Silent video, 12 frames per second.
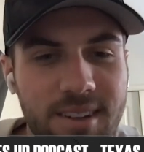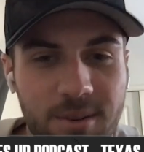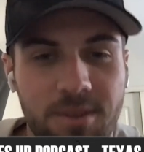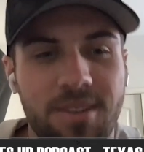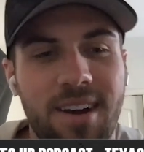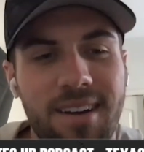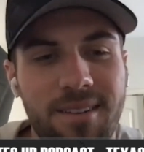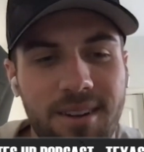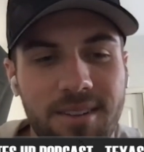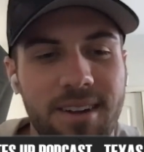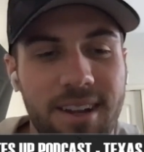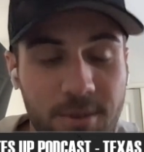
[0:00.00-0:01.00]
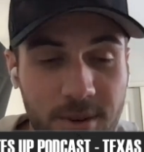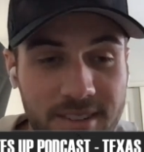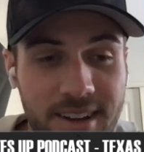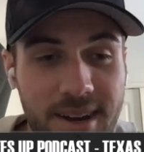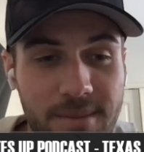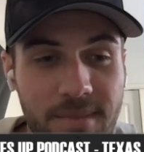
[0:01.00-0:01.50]
at the right time at the right
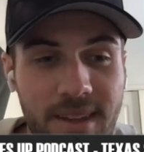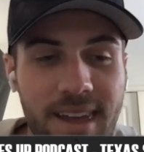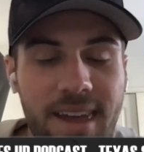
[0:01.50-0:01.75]
time